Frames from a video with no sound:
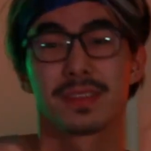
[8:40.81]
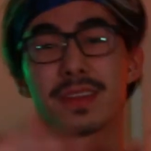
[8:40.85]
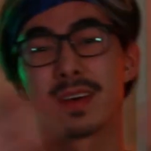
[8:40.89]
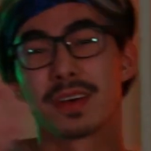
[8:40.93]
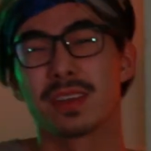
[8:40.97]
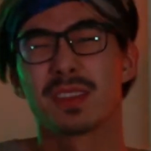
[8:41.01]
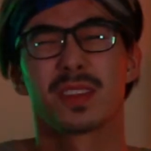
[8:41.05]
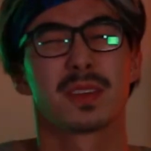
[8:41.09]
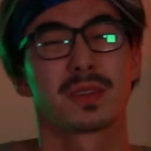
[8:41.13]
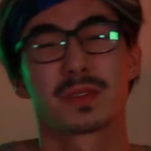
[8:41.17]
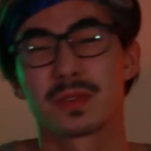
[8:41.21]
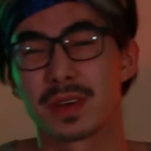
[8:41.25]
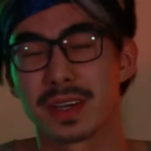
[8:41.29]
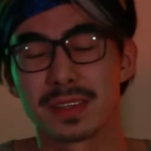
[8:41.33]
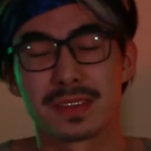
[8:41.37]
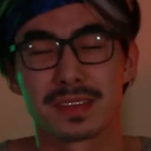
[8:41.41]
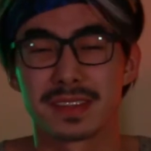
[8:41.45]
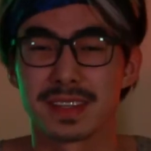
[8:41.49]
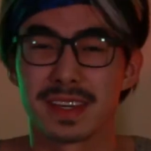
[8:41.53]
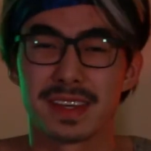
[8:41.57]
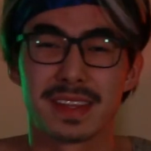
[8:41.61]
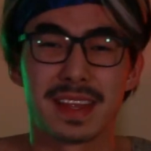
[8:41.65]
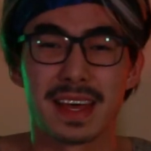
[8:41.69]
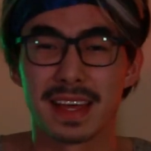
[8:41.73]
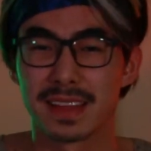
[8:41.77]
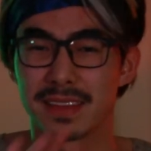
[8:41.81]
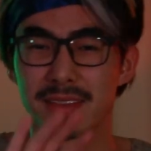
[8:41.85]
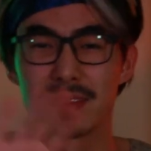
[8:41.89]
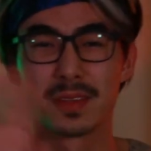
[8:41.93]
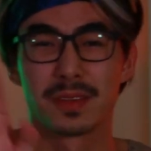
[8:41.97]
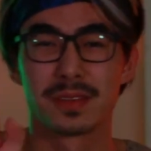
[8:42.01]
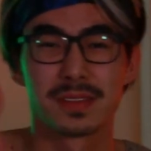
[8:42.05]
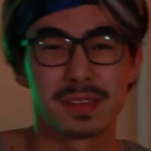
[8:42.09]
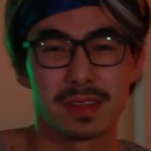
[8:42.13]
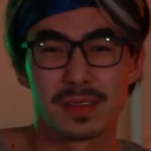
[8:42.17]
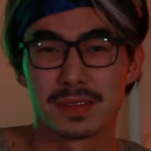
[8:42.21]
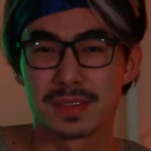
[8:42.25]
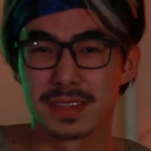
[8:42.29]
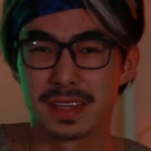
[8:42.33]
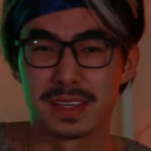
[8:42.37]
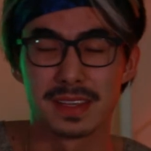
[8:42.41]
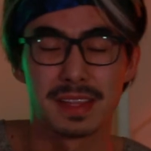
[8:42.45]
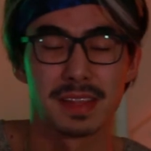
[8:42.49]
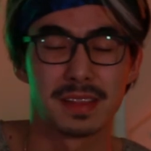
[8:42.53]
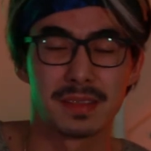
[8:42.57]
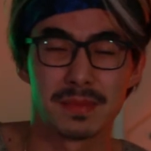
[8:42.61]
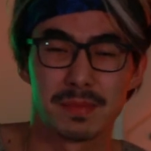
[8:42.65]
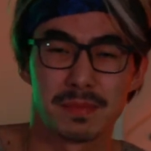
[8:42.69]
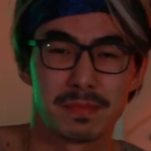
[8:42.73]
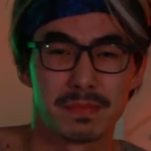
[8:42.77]
No, don't try to say that. Don't say
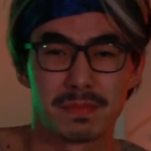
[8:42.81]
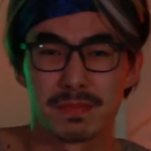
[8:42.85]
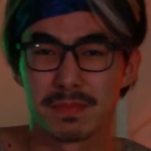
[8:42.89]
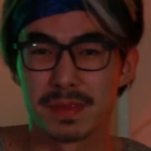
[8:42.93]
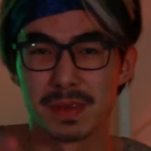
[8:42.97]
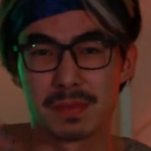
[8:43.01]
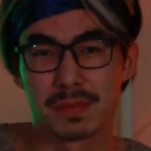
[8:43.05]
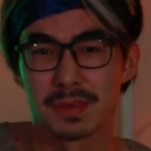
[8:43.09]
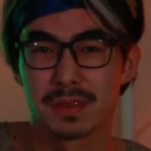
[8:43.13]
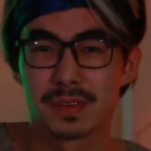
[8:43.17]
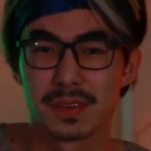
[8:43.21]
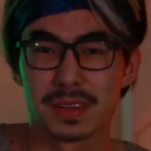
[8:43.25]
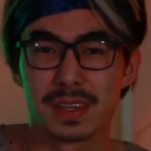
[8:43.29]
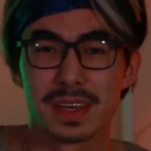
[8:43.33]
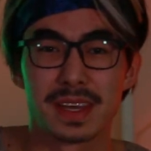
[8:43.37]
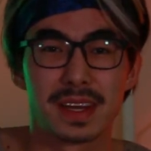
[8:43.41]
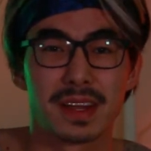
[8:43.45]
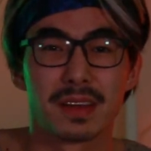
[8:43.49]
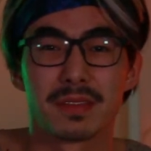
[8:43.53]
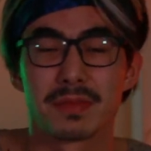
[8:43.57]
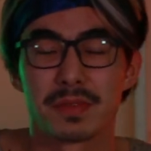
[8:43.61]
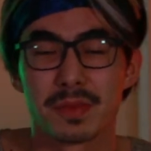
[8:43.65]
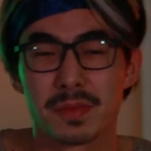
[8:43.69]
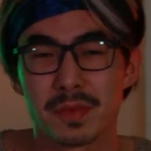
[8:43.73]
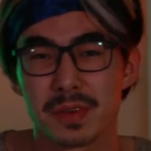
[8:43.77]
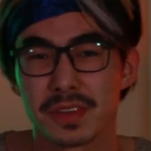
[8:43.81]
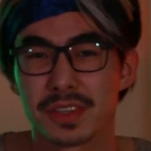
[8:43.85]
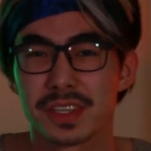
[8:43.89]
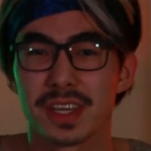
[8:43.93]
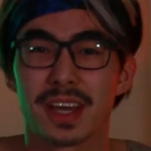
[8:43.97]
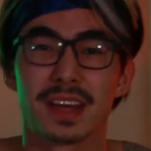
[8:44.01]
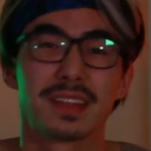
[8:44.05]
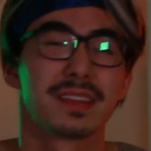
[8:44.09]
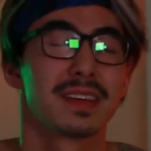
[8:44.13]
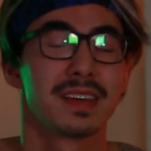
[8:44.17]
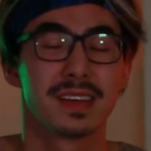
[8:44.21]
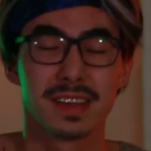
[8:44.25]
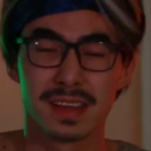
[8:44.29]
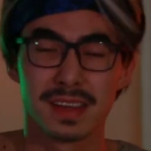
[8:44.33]
that people should get out from your shot.